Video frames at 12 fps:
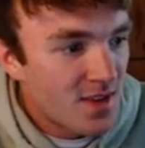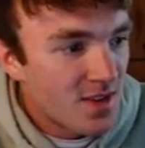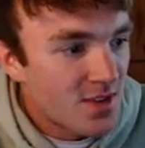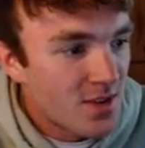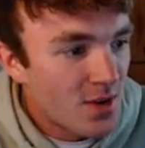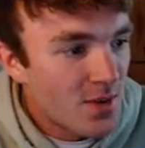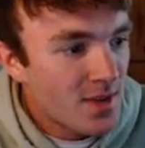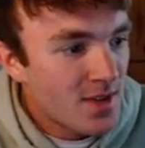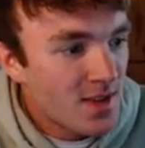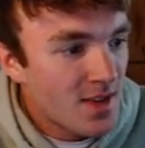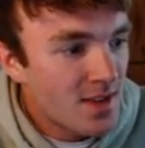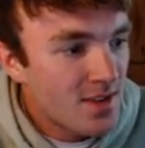
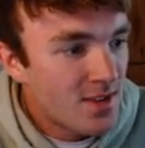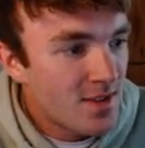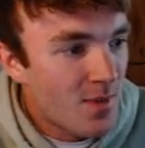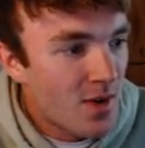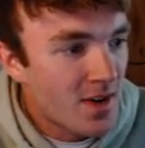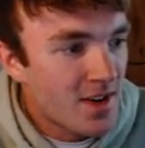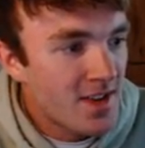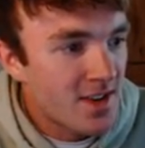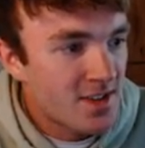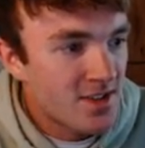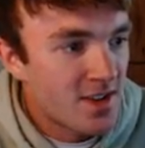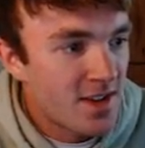going into the market
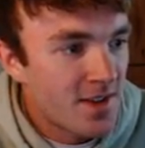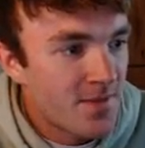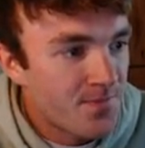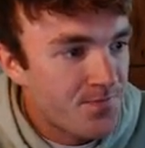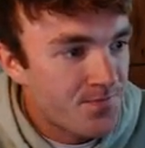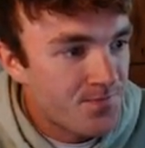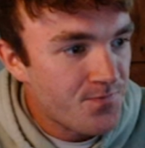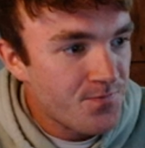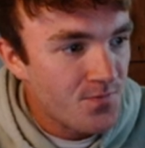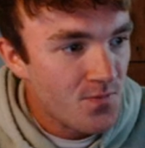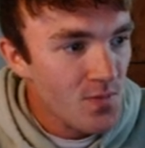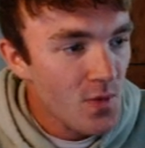yesterday,
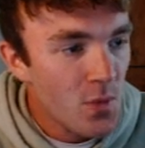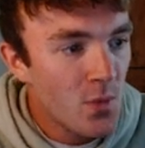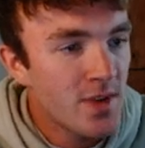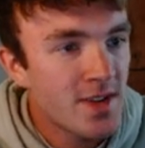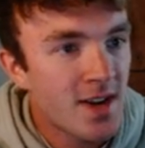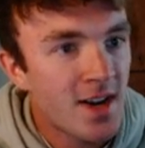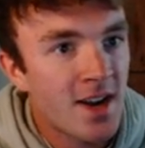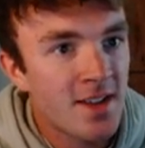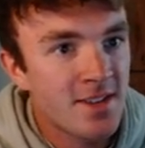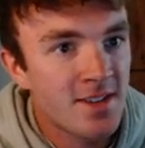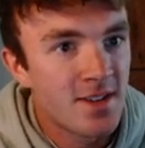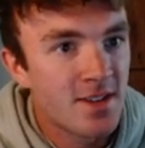we
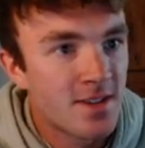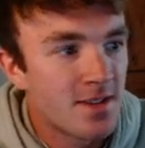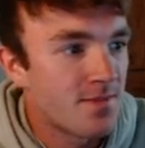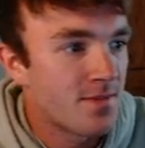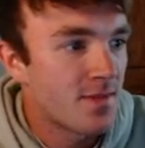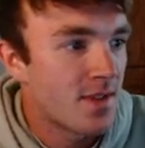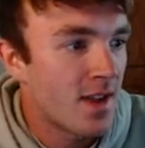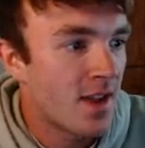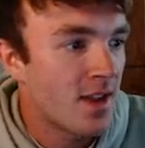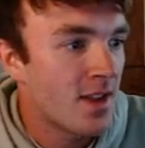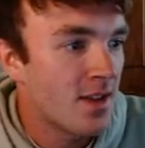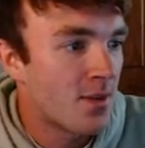got
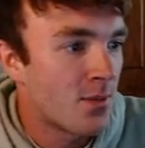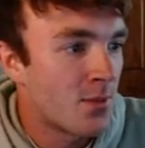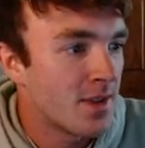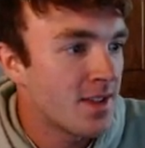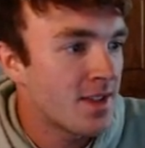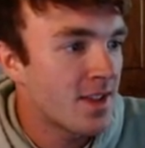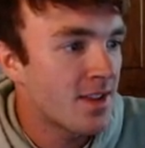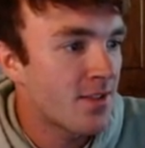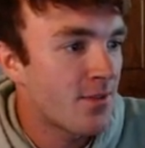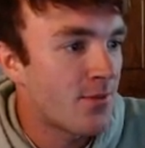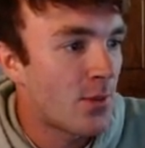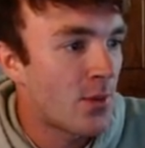a really nice
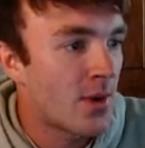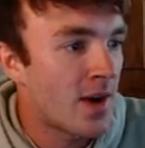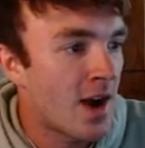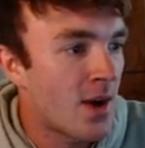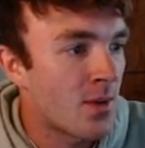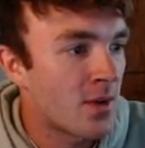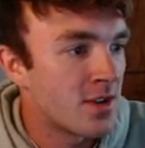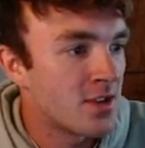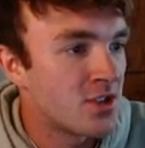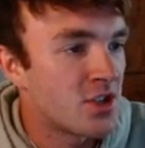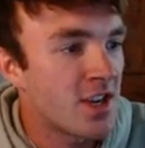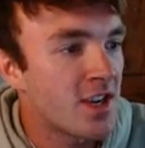4-hour
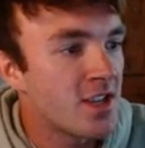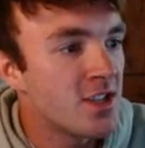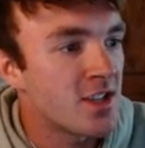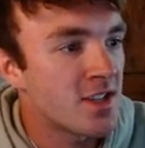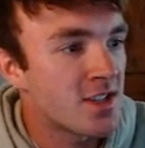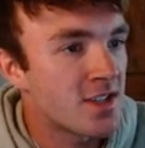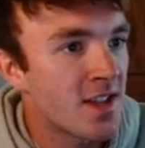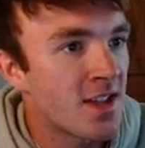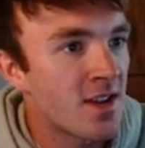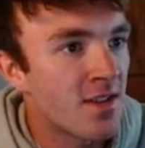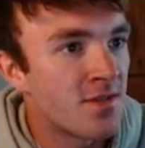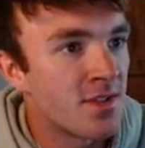change in
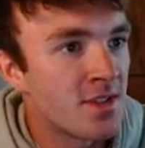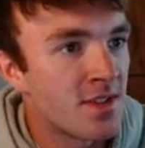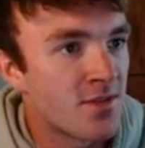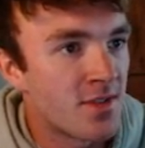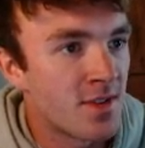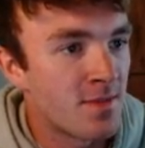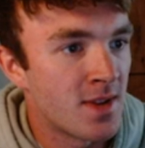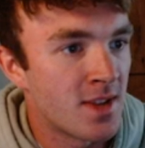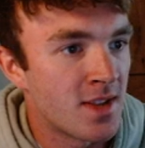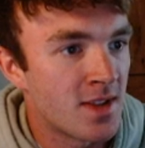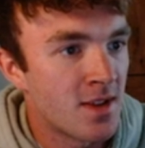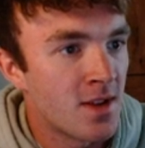state of delivery,
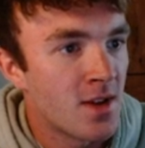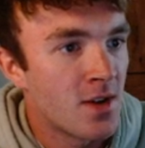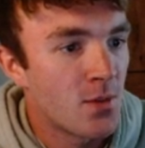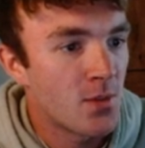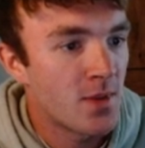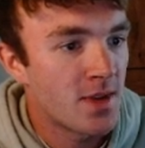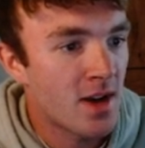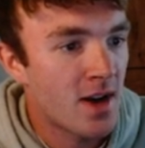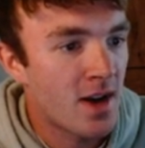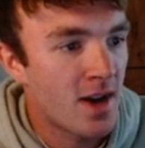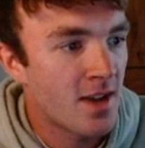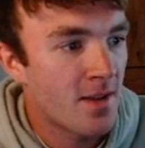meaning we
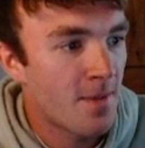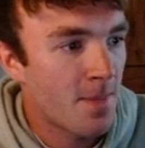got